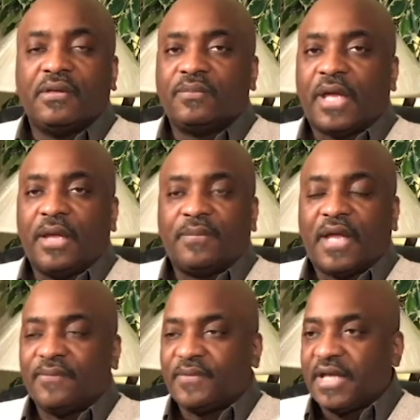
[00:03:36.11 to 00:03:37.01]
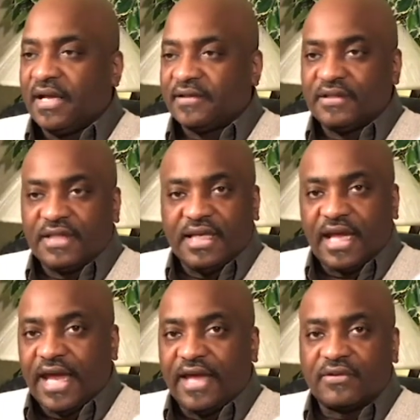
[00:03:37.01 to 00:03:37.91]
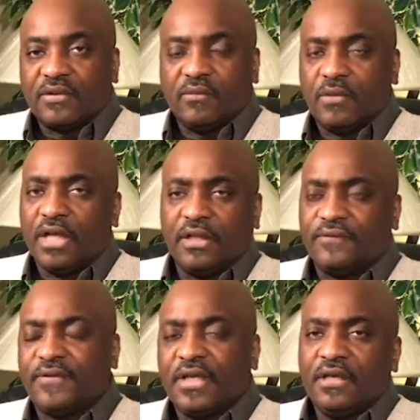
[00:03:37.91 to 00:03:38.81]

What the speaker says: I constantly ask, well, if